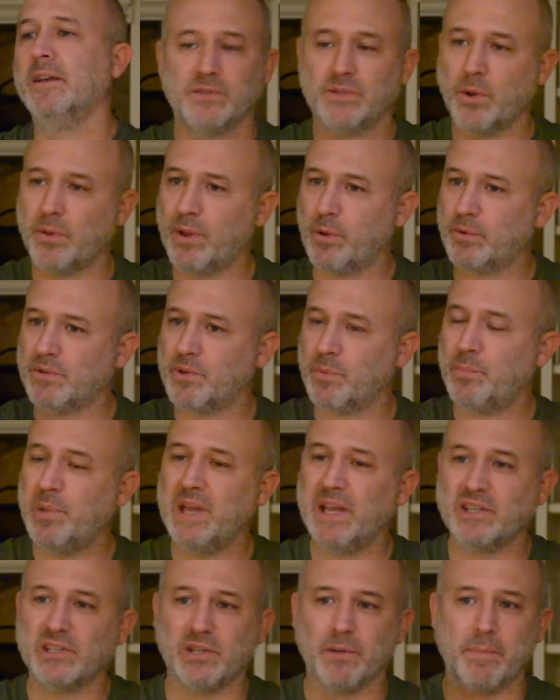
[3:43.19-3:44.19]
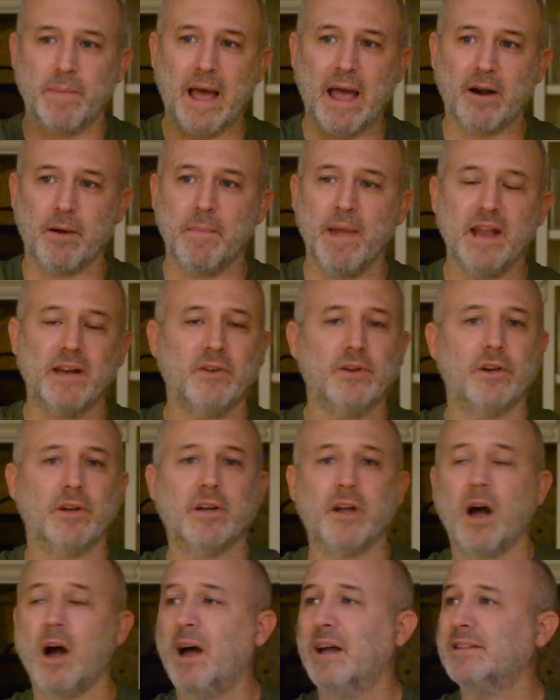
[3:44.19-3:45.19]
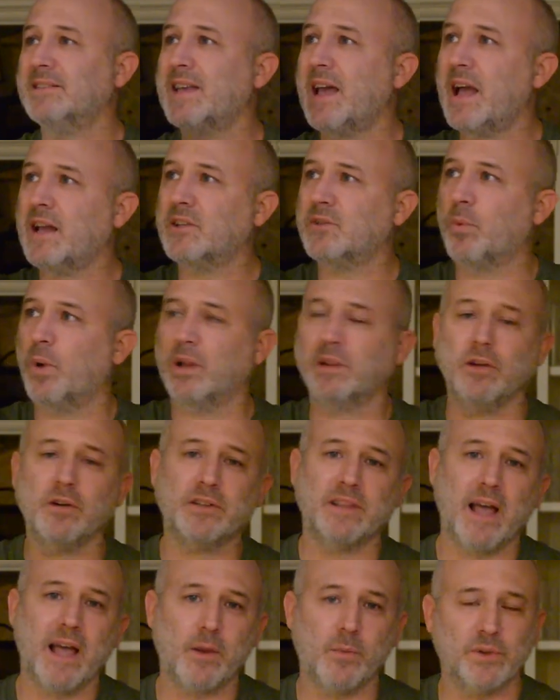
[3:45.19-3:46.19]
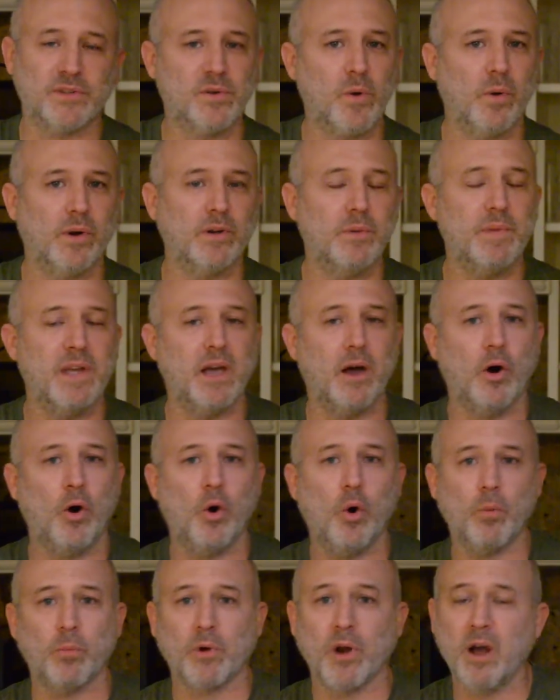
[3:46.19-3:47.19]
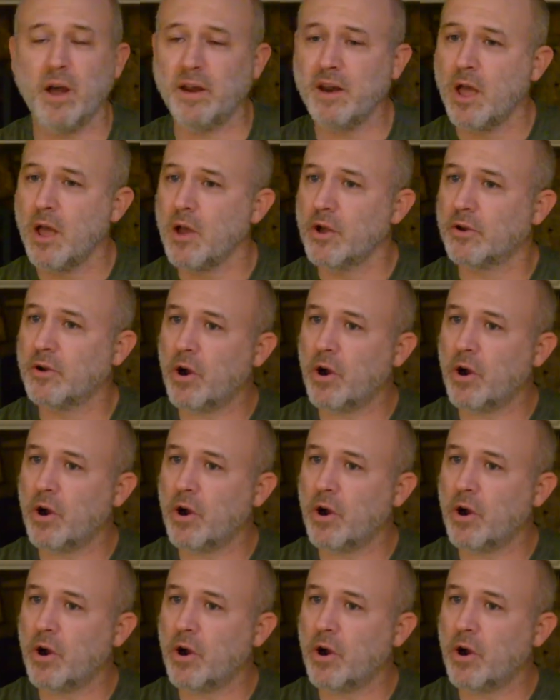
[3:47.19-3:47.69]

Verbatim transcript: So there was a pitch. The batter made good contact. What looked like was going to be a home run.